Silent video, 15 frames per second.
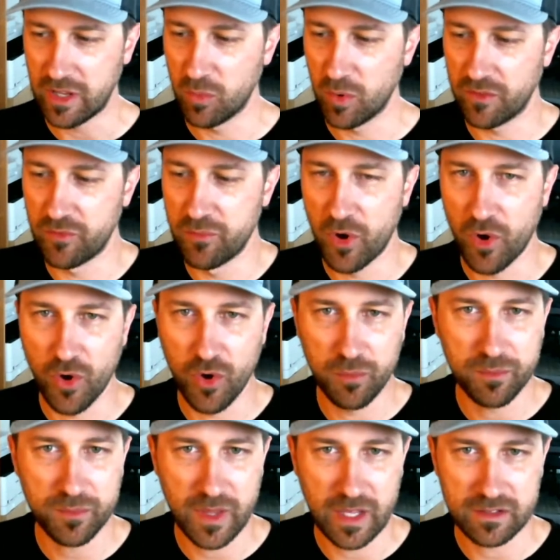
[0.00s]
work from
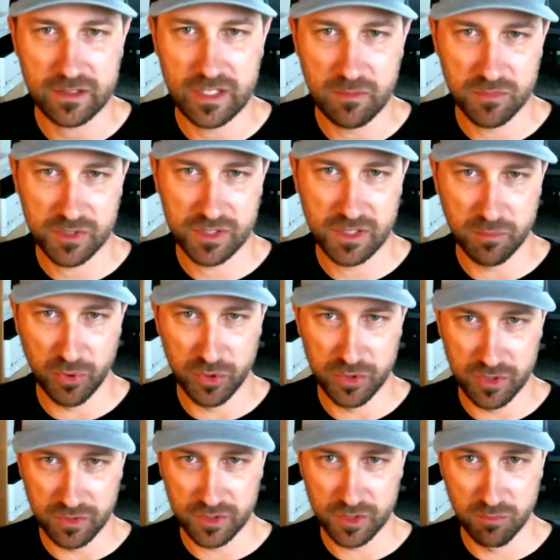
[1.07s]
home. That seems to
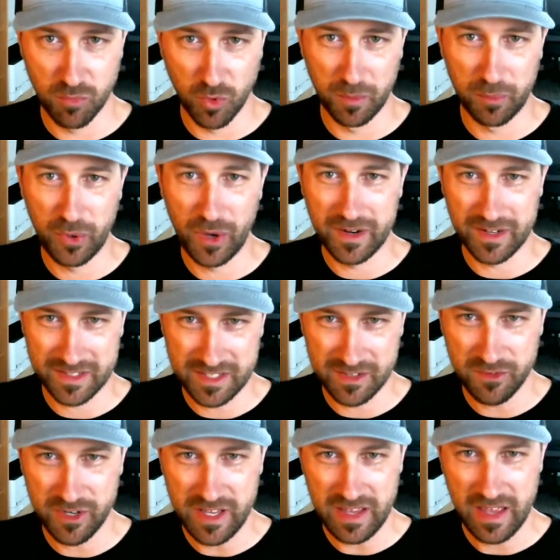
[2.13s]
produce more
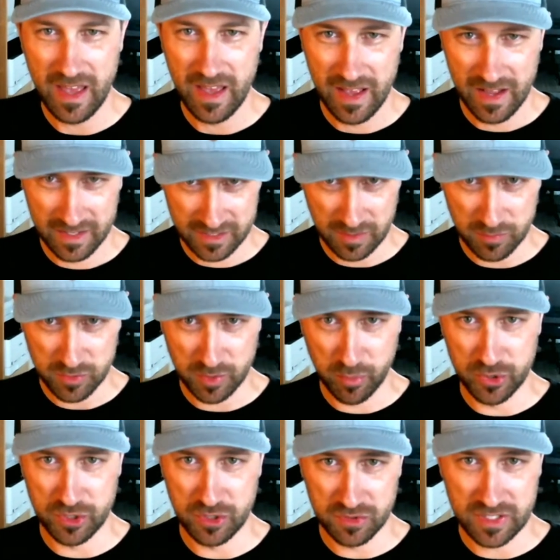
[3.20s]
productivity, seems to
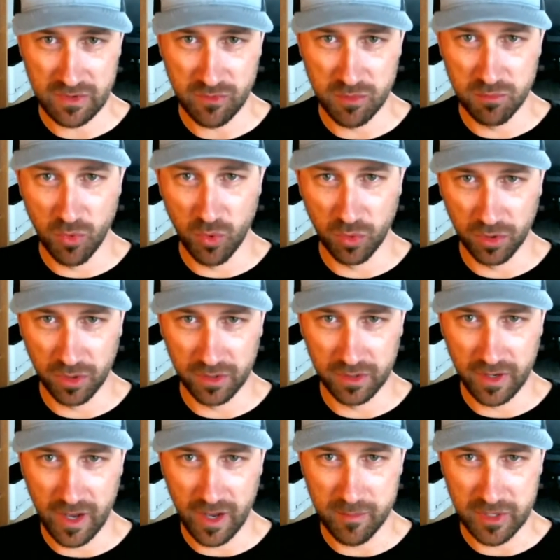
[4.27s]
produce even more
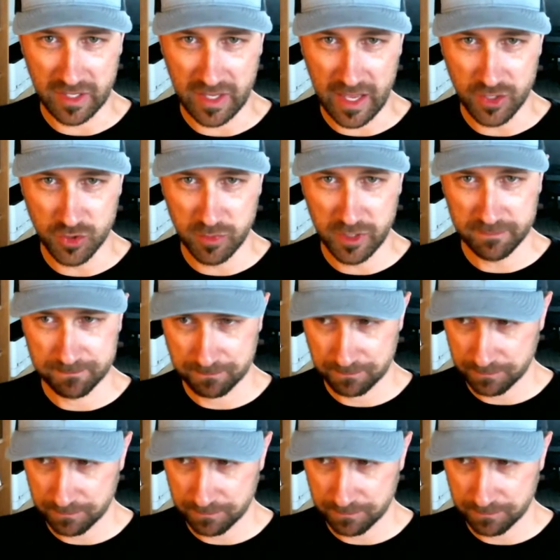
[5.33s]
engagement.